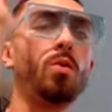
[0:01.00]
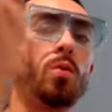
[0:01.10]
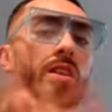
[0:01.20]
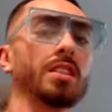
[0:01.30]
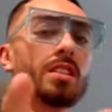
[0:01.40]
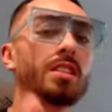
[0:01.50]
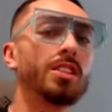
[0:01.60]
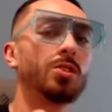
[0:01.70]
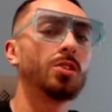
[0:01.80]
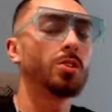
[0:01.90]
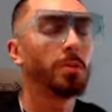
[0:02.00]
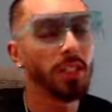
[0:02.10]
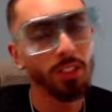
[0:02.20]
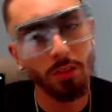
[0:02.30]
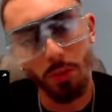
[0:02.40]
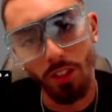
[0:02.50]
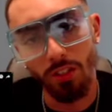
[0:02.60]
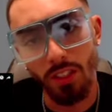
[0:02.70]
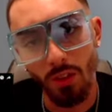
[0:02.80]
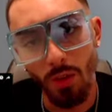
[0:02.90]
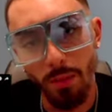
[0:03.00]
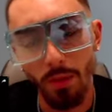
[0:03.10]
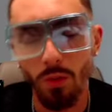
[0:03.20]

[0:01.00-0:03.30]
What's good, YouTube? It's your boy, Grizzly Guapo.